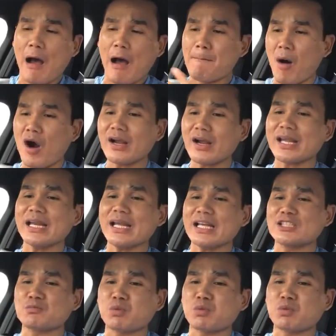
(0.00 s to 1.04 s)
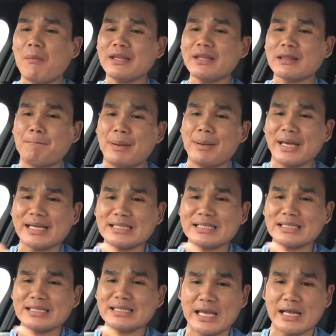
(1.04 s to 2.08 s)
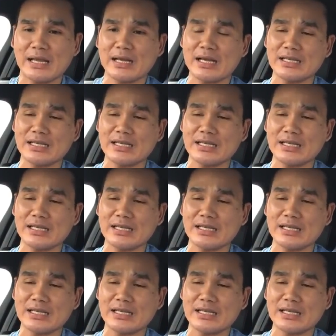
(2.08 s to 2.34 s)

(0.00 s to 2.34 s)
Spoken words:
marketing is probably the biggest thing.